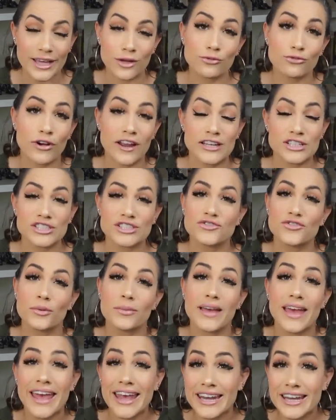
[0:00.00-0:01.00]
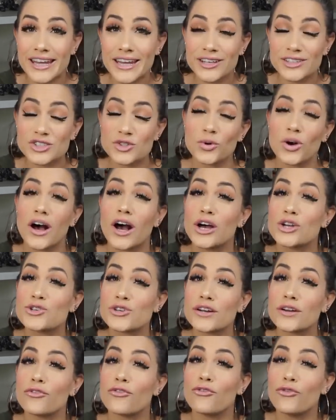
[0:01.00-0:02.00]
It ranges from $80 to
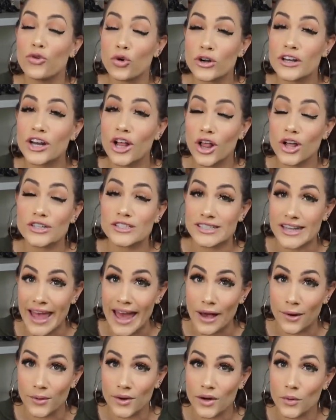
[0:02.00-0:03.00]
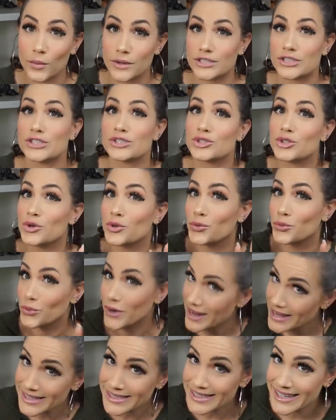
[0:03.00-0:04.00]
$140 an hour, which is
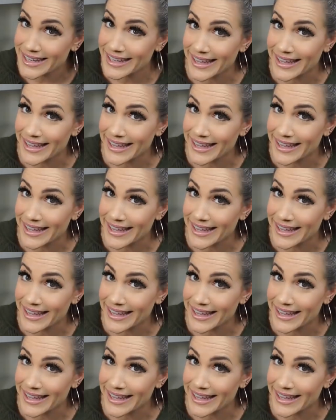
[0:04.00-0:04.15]
crazy.